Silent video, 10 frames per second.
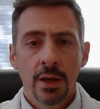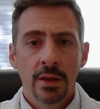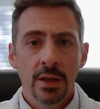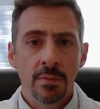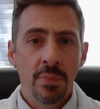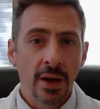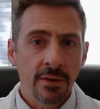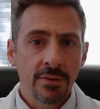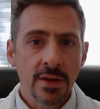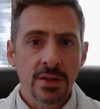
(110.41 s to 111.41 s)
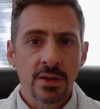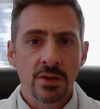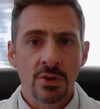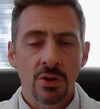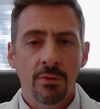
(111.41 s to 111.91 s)
the benefits, and
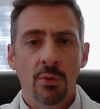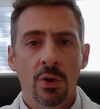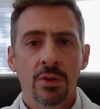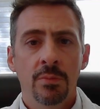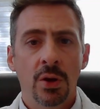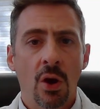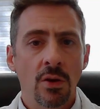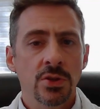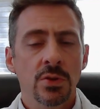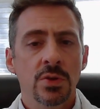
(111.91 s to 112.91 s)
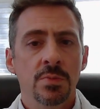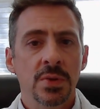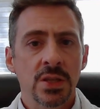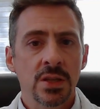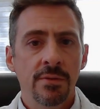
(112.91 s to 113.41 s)
so forth, but also
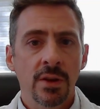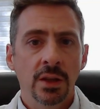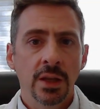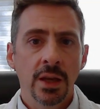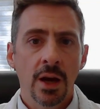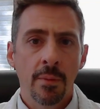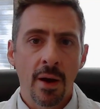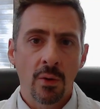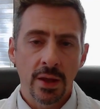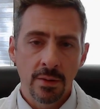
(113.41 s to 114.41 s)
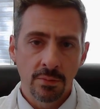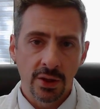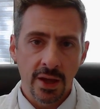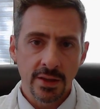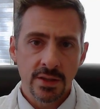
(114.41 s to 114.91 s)
specifically about
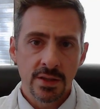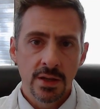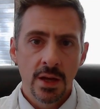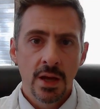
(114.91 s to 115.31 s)
implants.